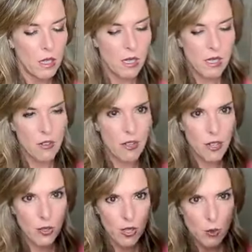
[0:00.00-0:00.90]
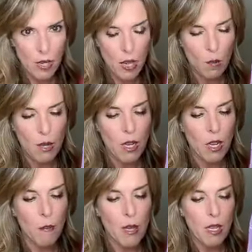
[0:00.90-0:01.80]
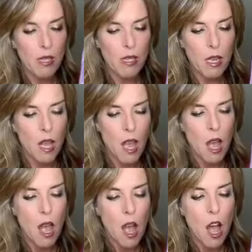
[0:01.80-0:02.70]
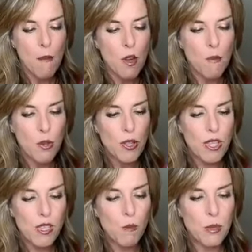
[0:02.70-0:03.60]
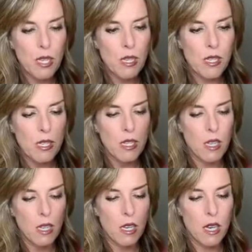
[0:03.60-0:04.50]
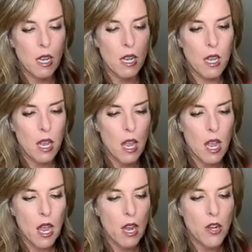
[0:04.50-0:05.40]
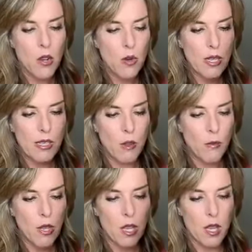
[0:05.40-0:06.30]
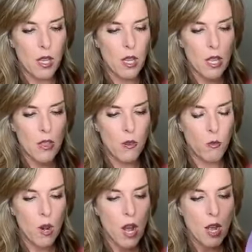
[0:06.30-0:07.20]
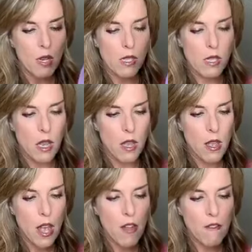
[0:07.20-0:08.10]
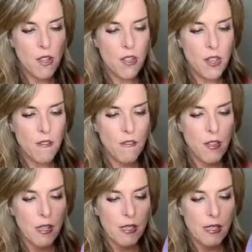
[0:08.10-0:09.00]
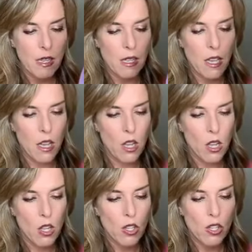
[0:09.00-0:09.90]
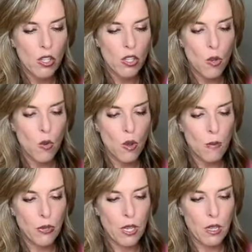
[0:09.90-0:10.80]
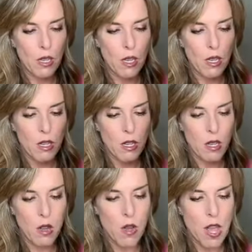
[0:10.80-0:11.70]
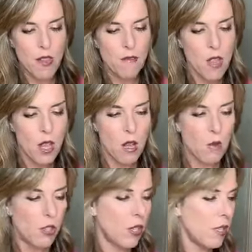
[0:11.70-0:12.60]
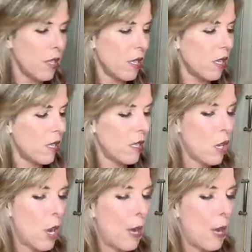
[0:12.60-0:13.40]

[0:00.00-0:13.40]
Let's see if I can do this without making a mess. I'm gonna put these beans in and notice something. The rocks, everything fits like so completely, okay? I want you to see this.